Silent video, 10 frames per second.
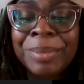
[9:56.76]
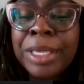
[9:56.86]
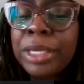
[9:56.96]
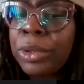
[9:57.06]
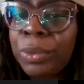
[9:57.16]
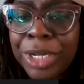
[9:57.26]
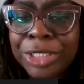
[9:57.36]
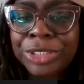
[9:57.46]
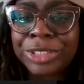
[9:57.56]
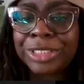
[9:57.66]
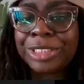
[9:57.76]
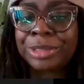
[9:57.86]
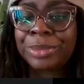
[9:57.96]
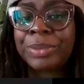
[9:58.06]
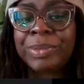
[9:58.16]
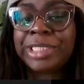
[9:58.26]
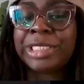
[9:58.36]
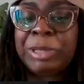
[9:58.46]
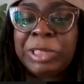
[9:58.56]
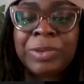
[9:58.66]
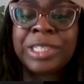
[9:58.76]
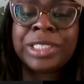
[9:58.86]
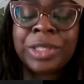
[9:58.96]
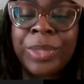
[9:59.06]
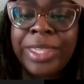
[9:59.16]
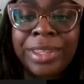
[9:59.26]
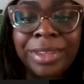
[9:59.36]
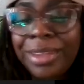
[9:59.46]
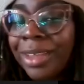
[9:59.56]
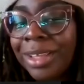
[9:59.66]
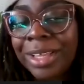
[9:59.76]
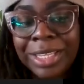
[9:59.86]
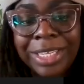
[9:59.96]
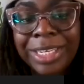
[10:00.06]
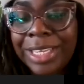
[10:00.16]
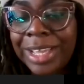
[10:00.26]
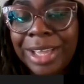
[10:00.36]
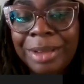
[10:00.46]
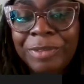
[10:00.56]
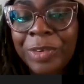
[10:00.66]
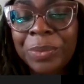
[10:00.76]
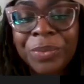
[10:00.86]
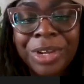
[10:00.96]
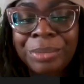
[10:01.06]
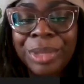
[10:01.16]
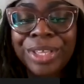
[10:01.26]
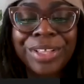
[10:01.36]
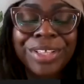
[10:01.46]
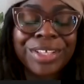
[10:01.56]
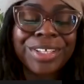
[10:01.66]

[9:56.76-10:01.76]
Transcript: watch your dishes. We don't want to spend the rest of the week cleaning up from one meal.